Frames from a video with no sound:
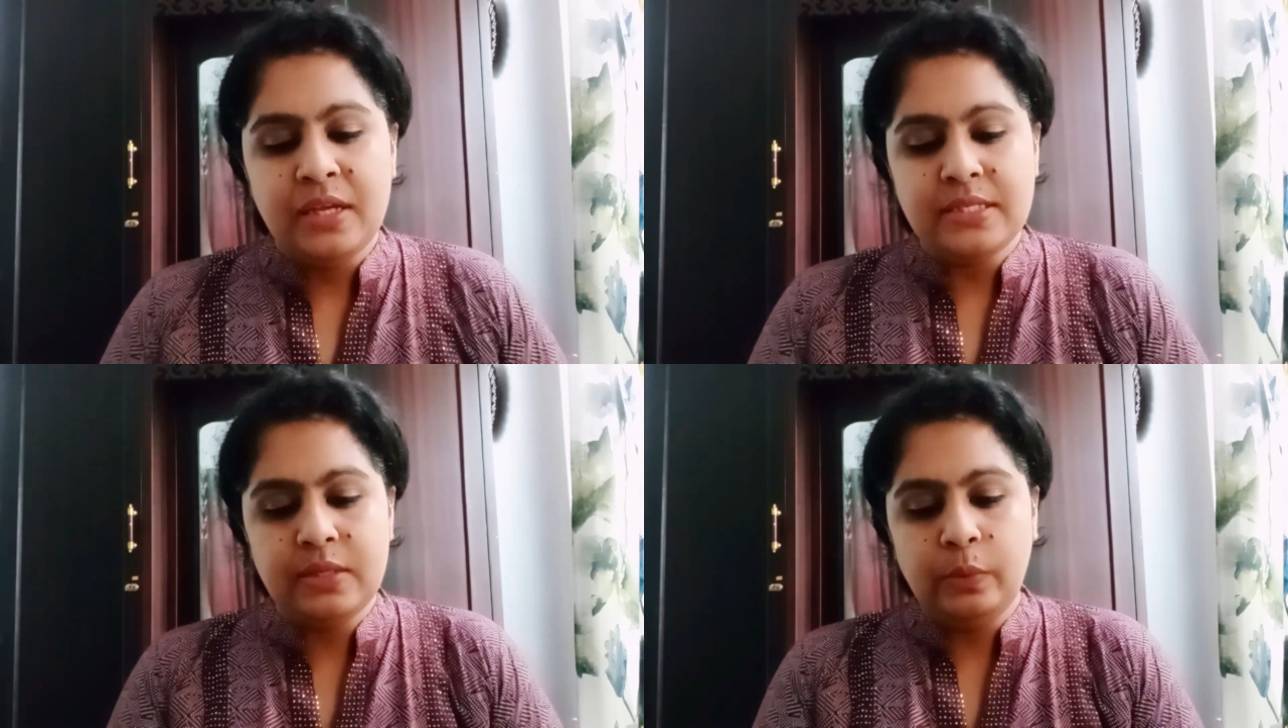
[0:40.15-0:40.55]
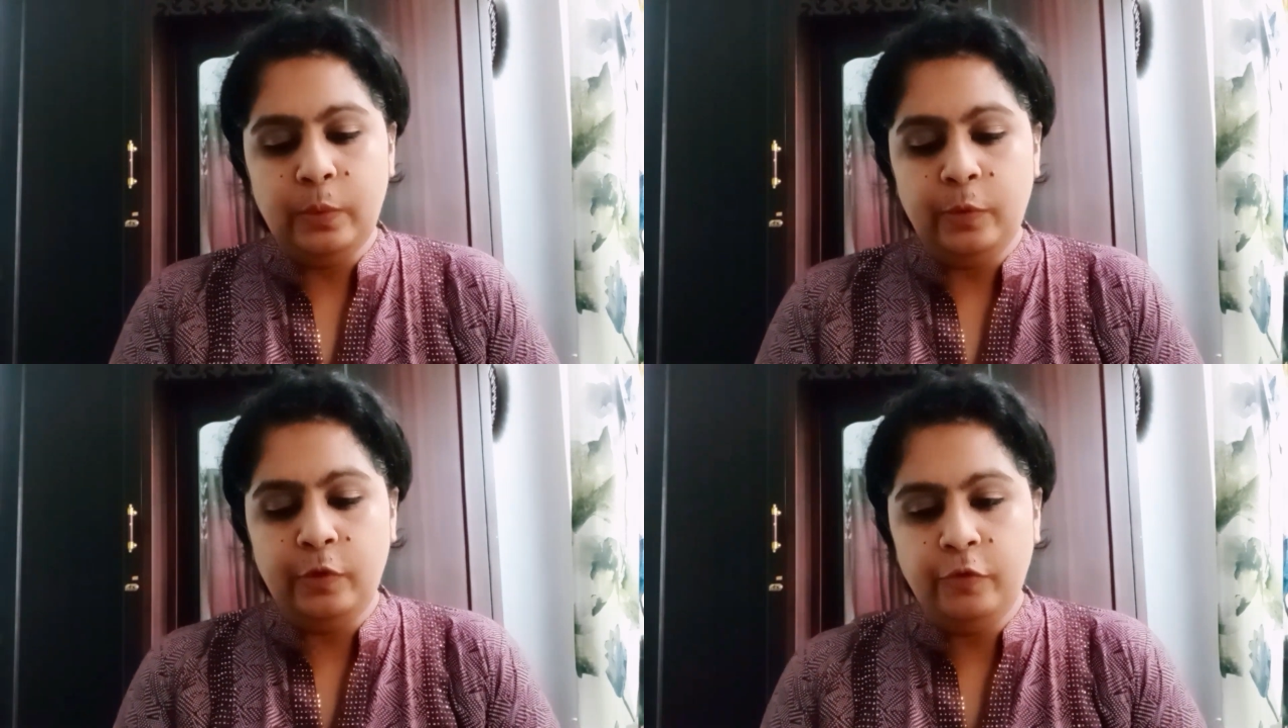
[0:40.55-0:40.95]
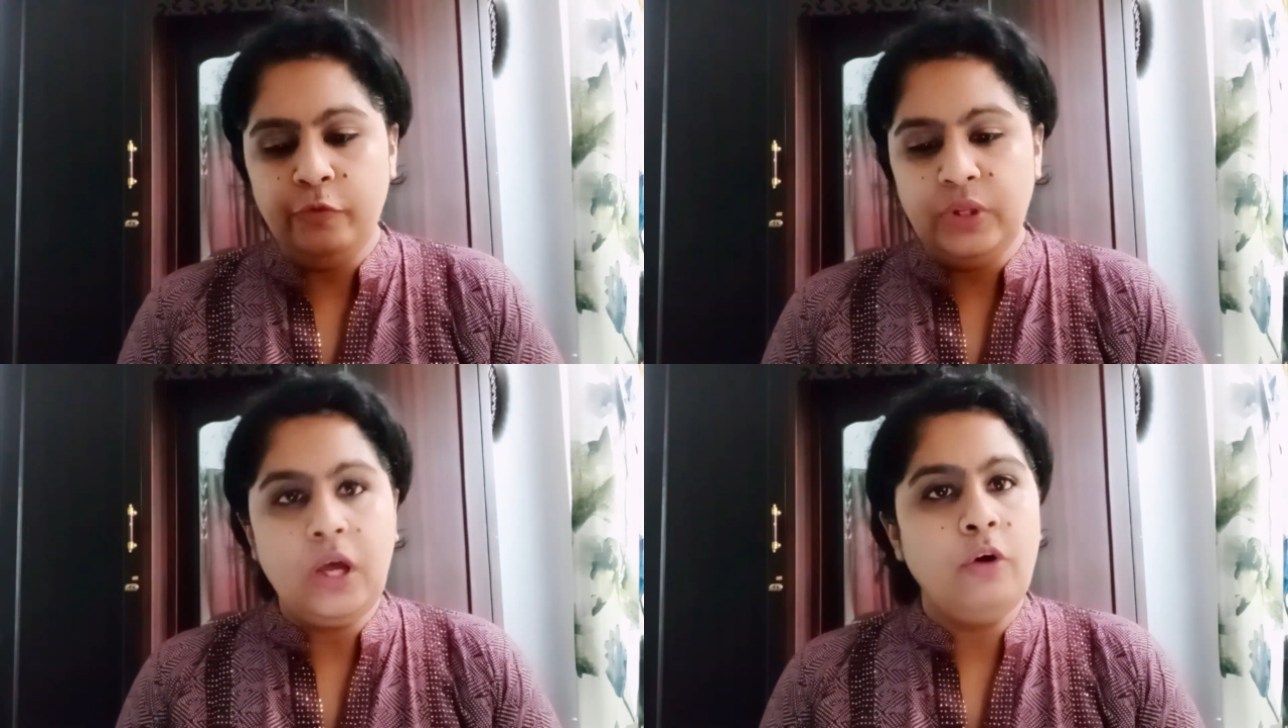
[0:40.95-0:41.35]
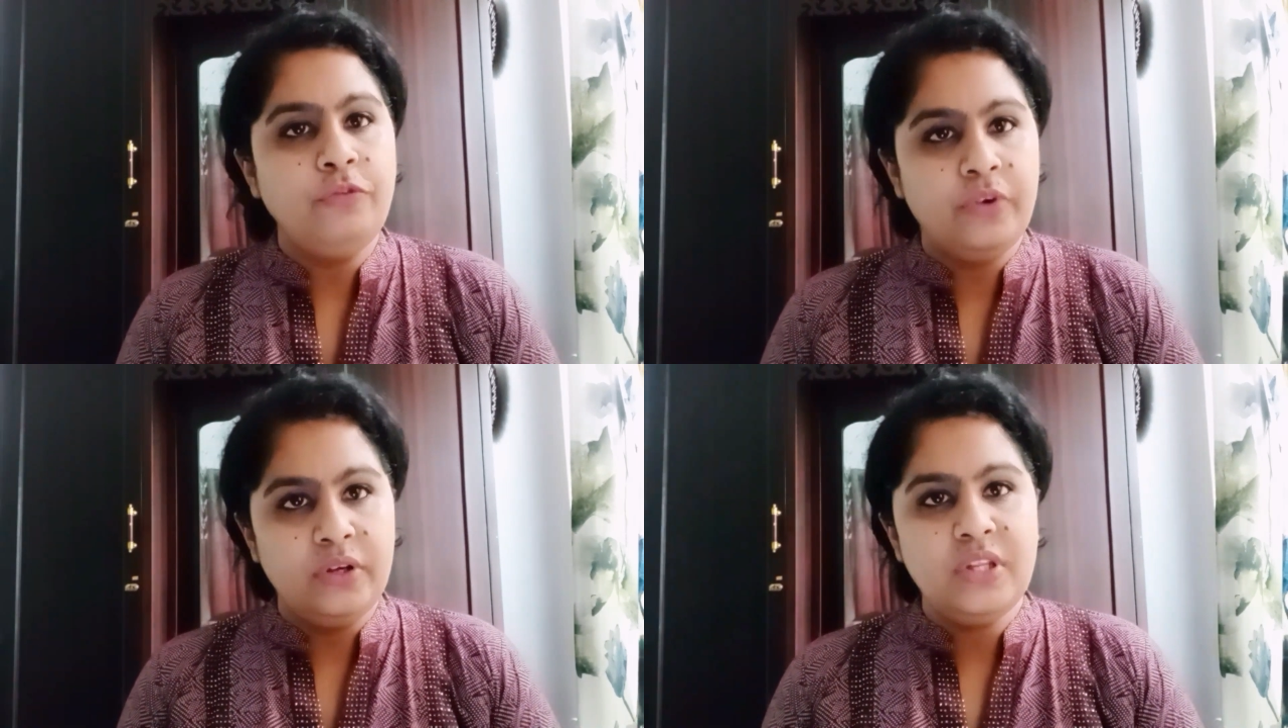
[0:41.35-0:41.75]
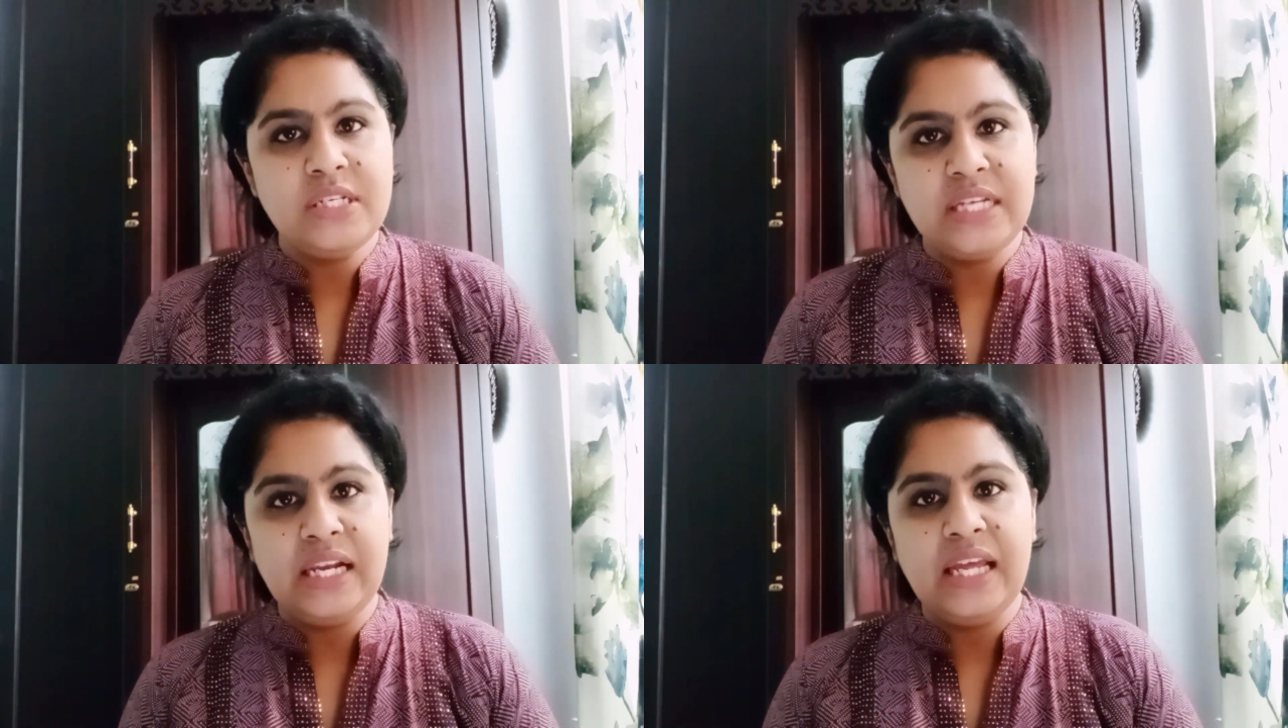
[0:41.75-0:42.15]
So without
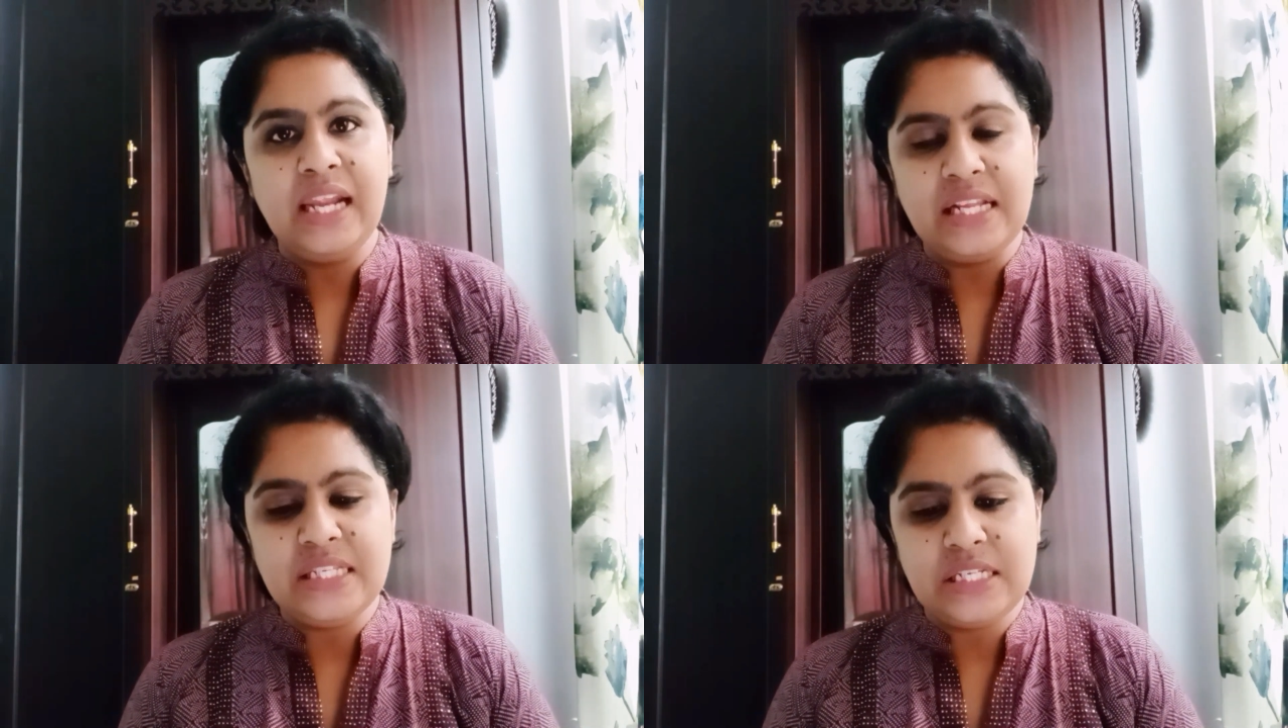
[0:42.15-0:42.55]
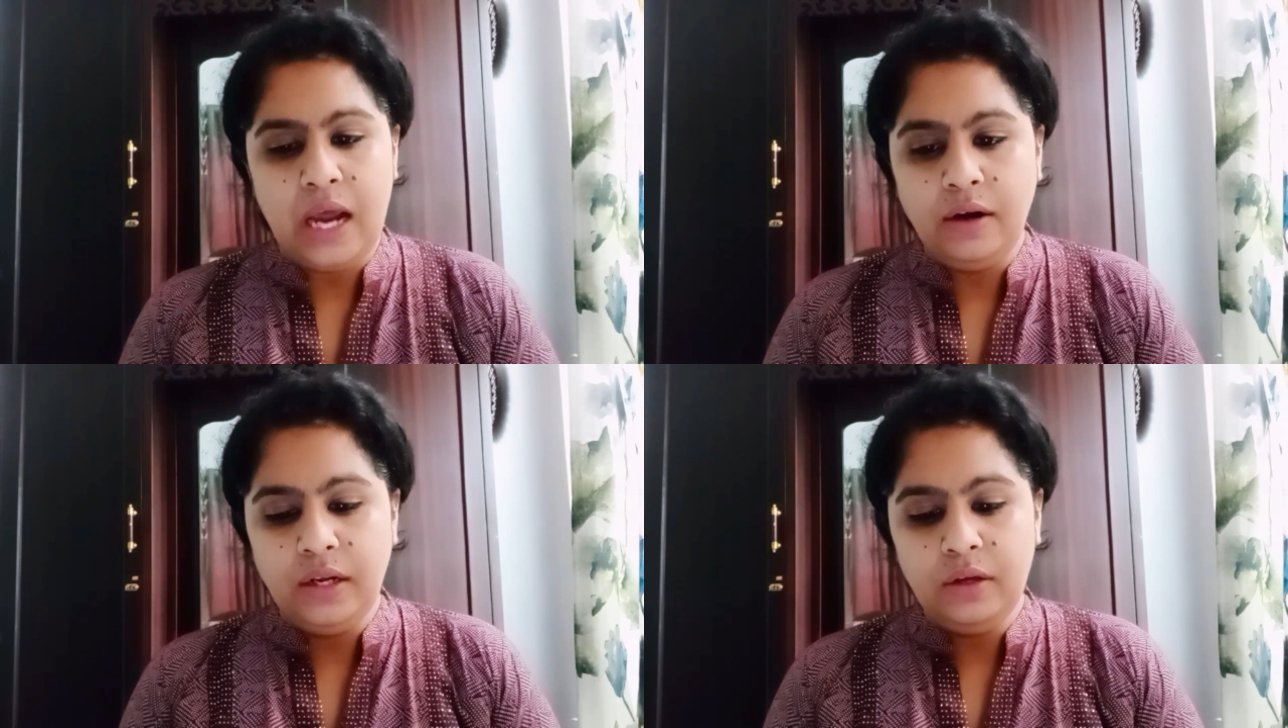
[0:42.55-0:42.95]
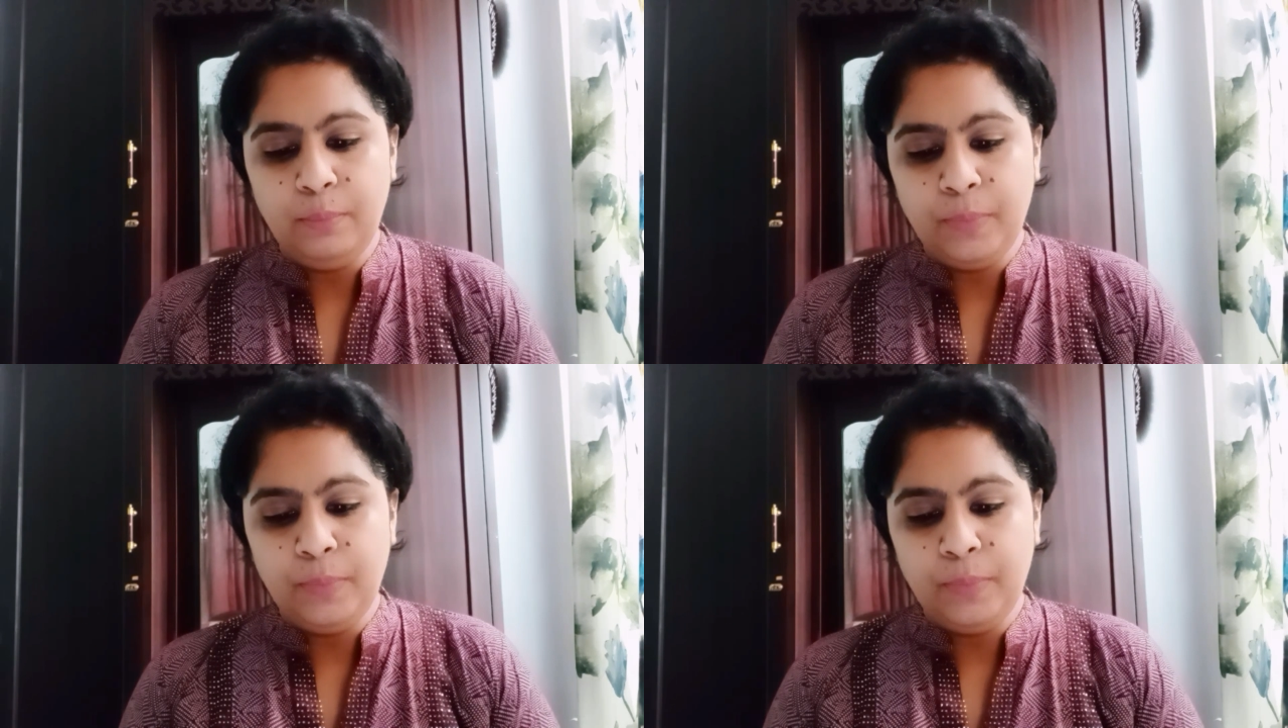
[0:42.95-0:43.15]
further delay, let's start up.